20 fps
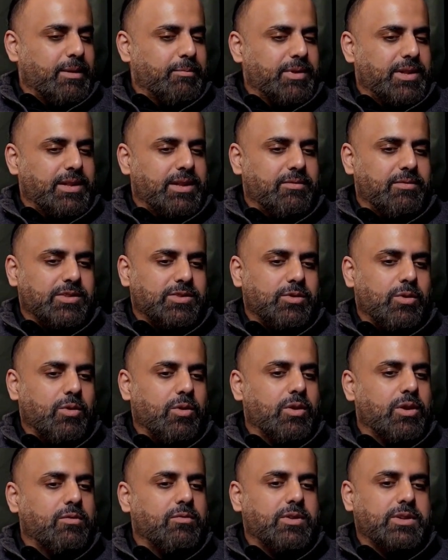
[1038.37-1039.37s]
I mean, there will
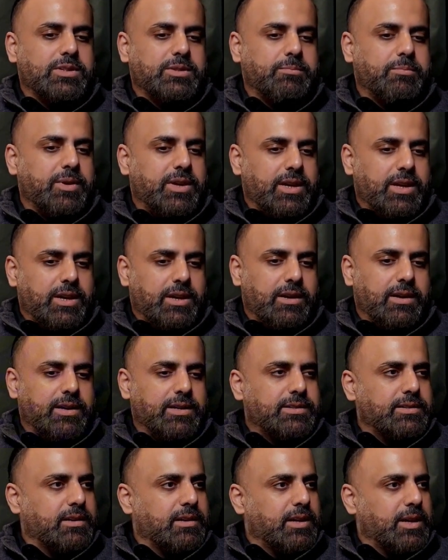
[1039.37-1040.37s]
always be
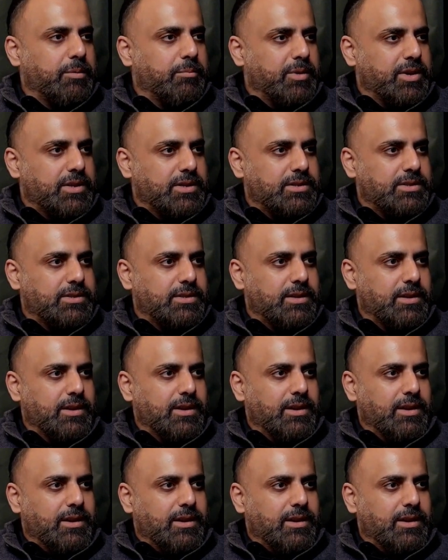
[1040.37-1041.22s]
disagreements,